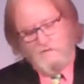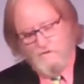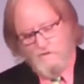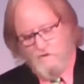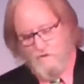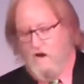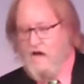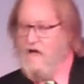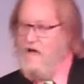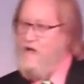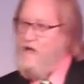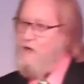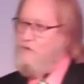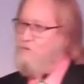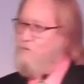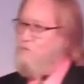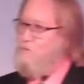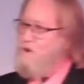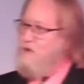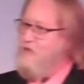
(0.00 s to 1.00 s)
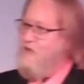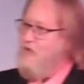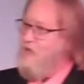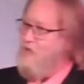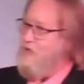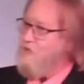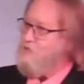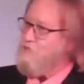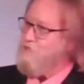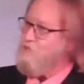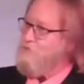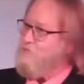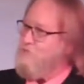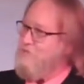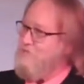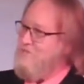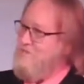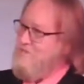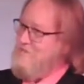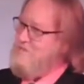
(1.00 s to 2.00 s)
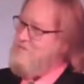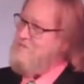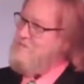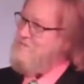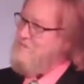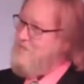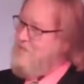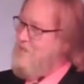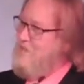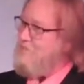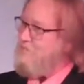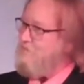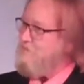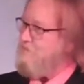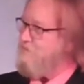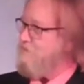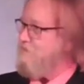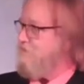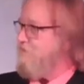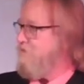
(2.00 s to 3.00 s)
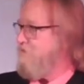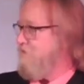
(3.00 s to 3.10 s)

So, how do we actually get